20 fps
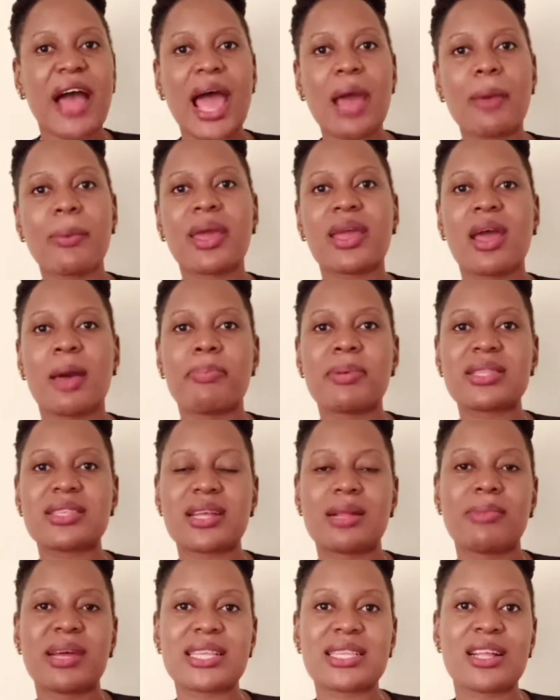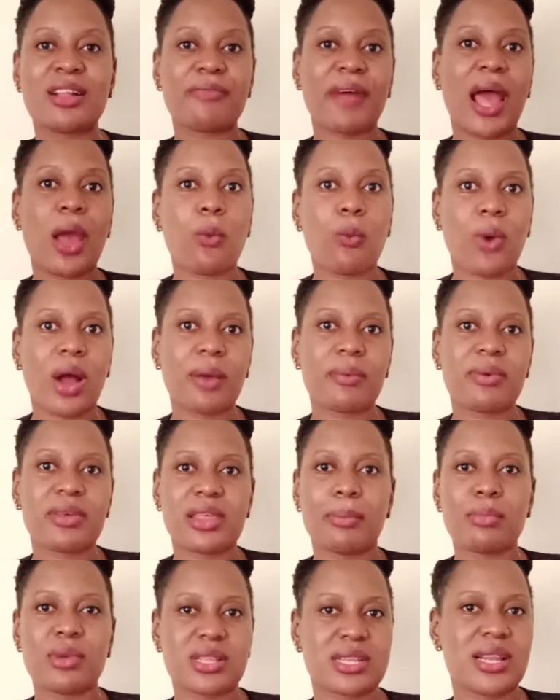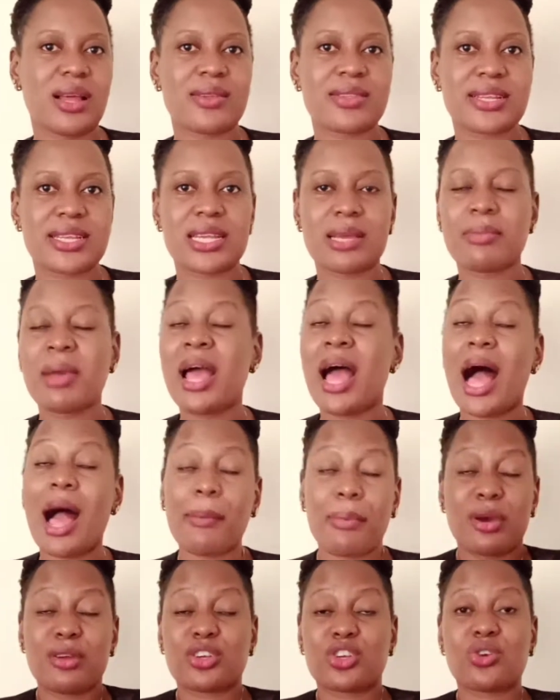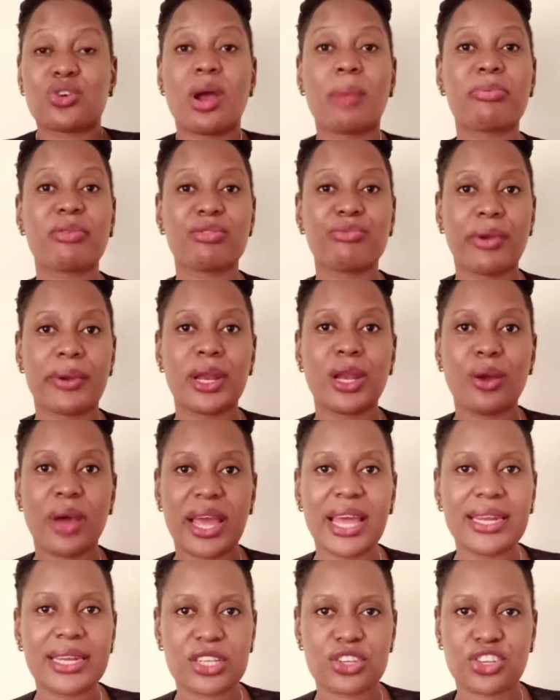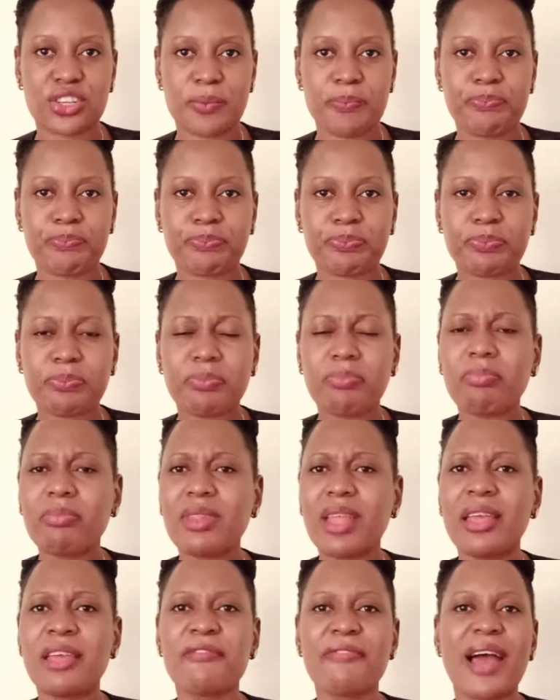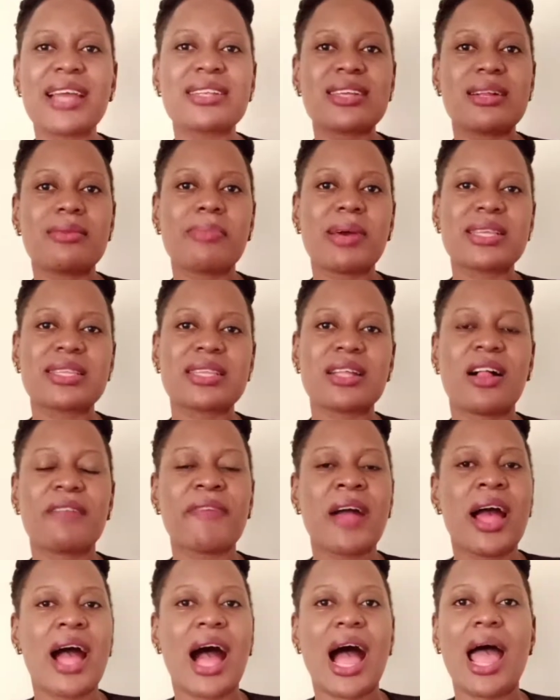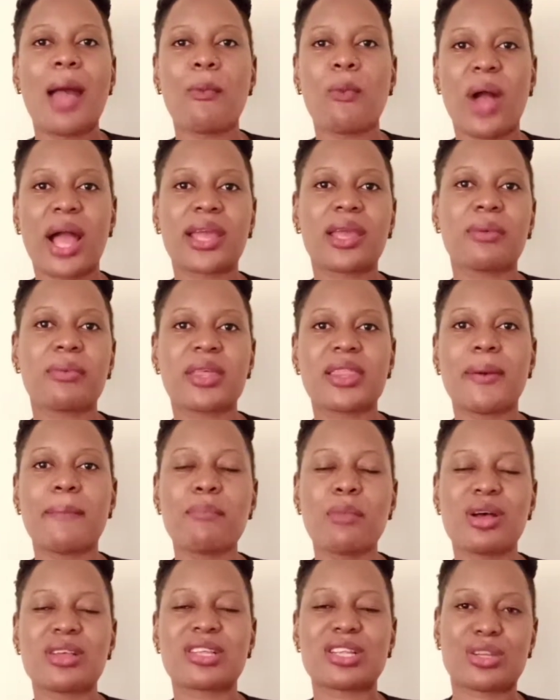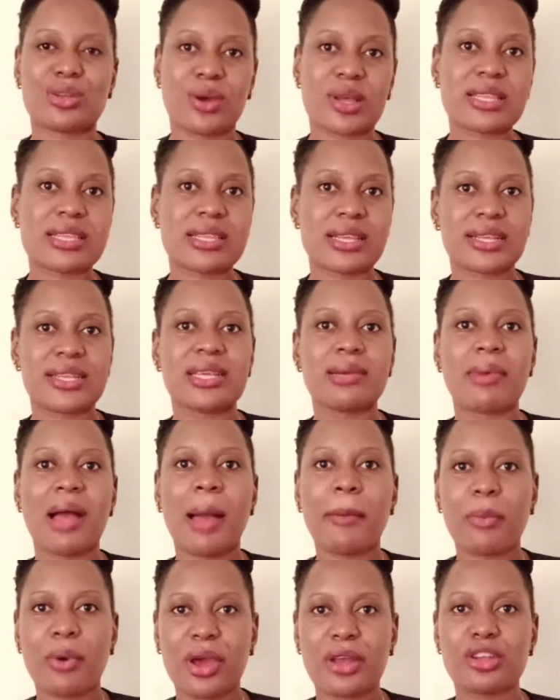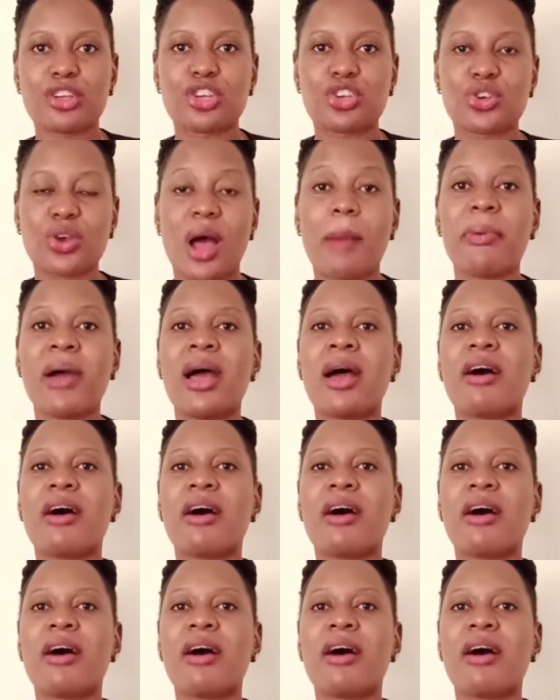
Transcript: I wake up and tell myself I work with the most lousy team, I'm going to show up with very low energy. If I tell myself I'm working with the most toxic team, I'm going to show up